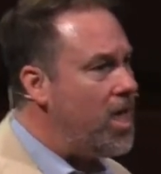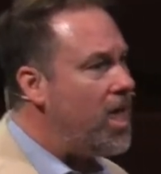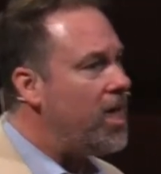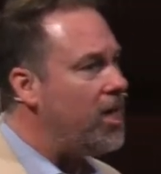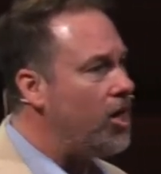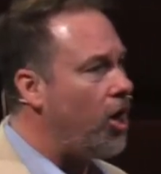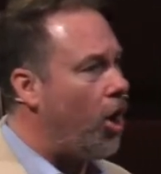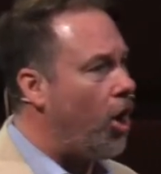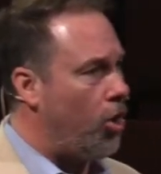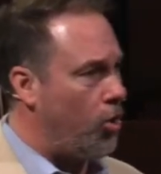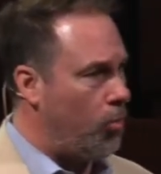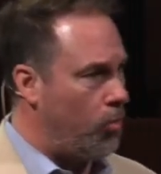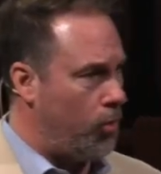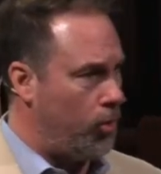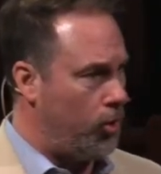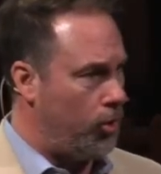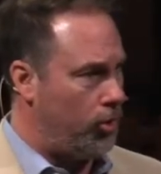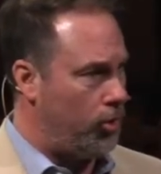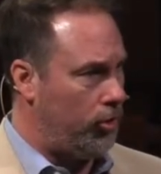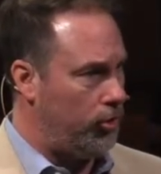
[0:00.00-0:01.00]
in our
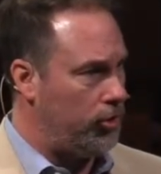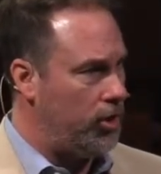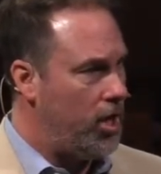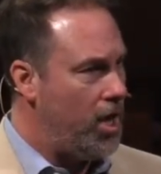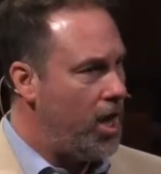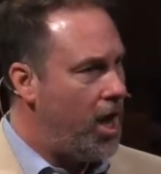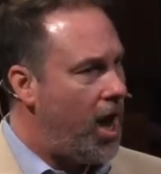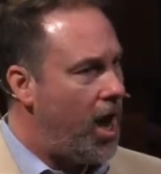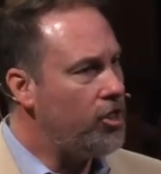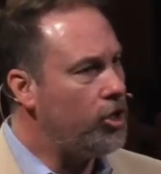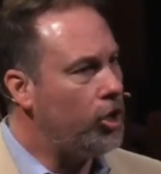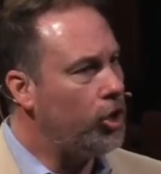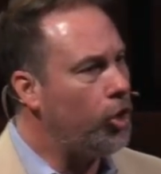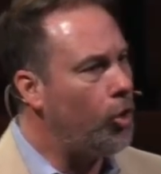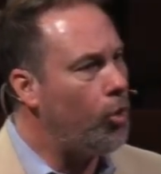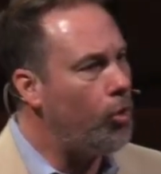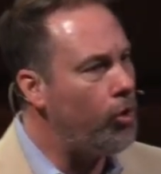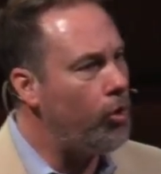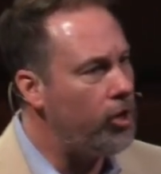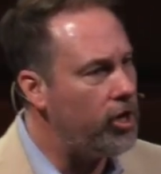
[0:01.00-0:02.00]
world. And the
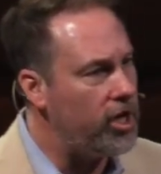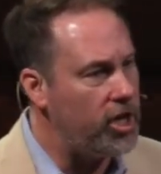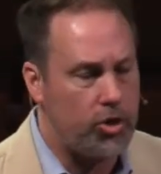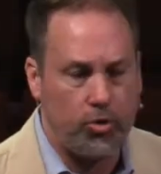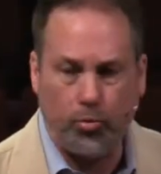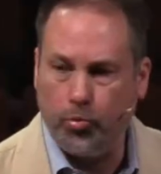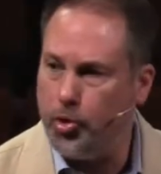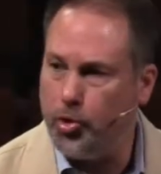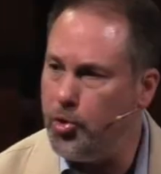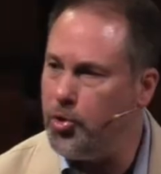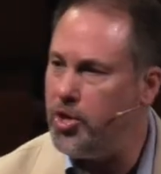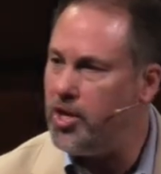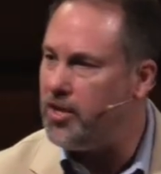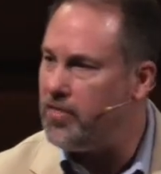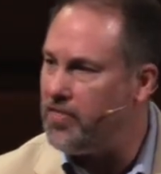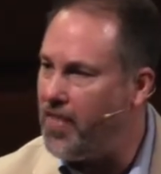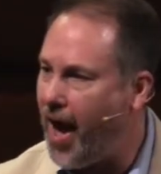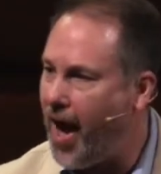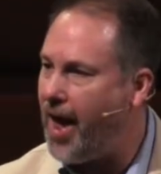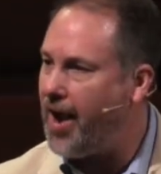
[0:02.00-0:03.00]
Lord is rooting
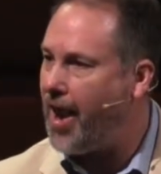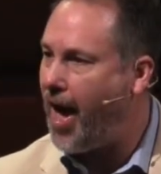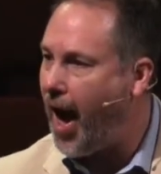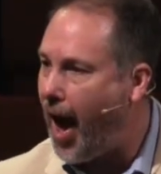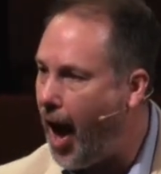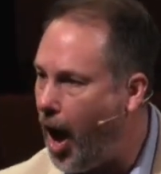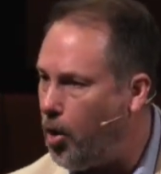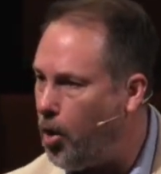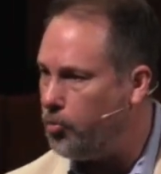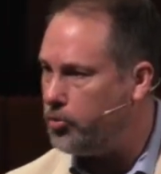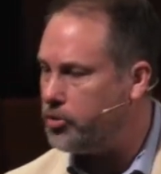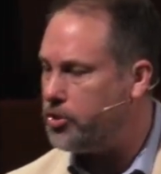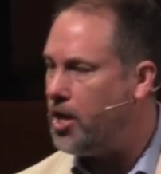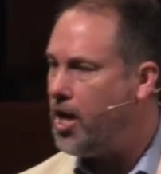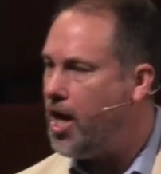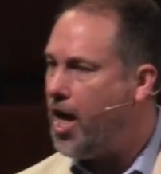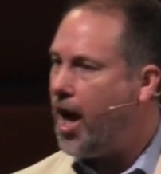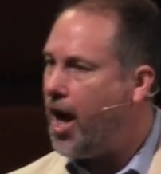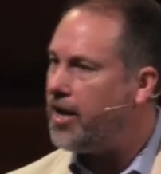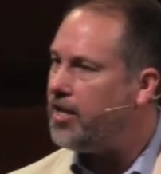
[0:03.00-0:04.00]
that out.
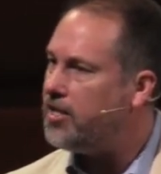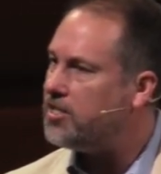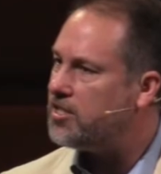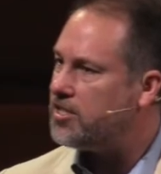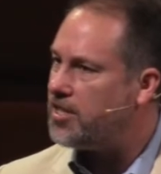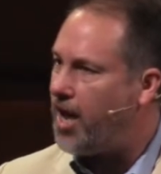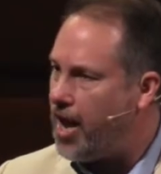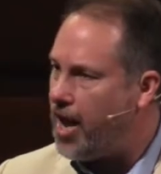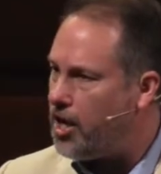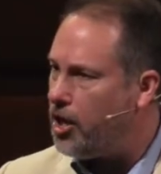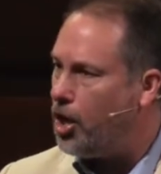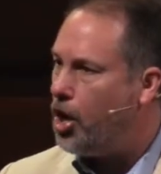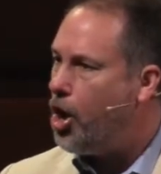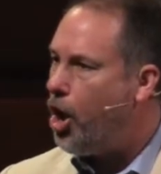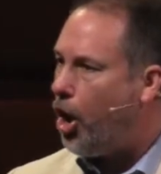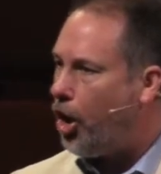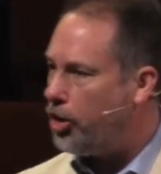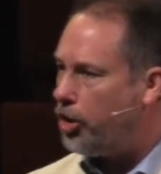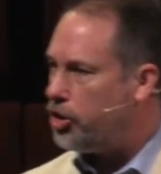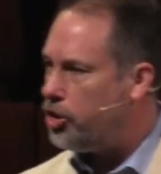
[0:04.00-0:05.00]
And He's saying,
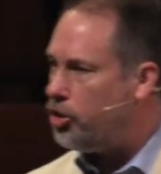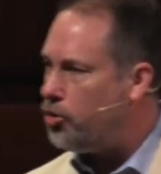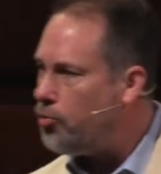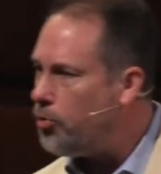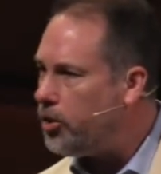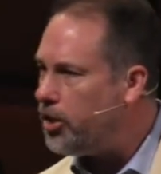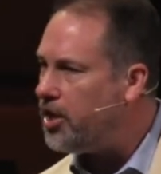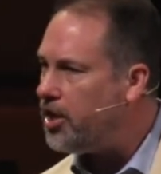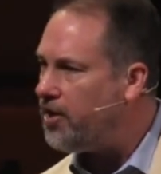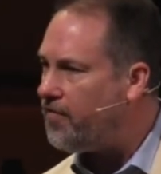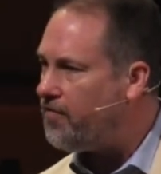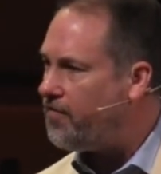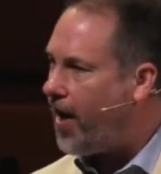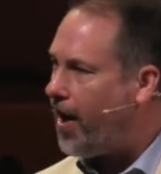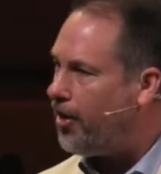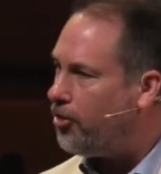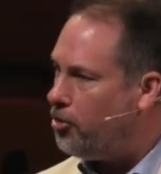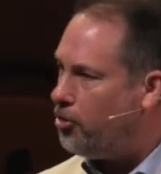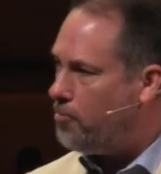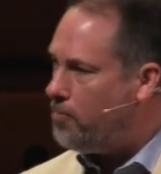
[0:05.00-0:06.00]
Are you really going to
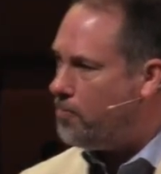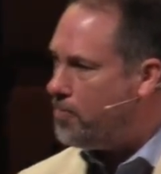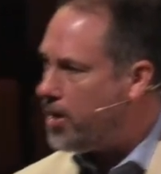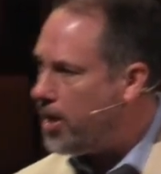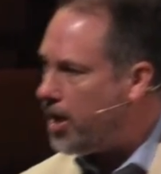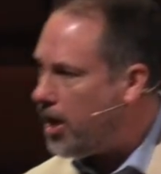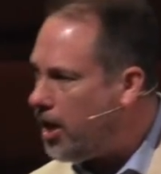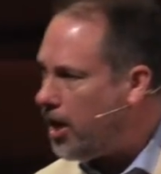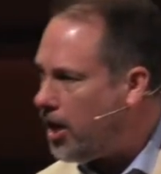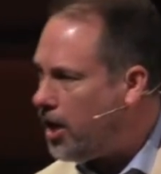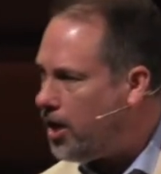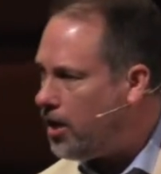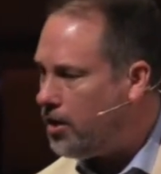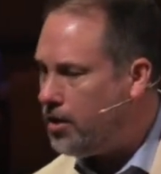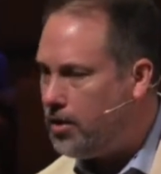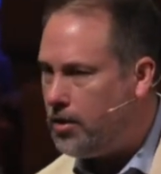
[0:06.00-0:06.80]
follow me?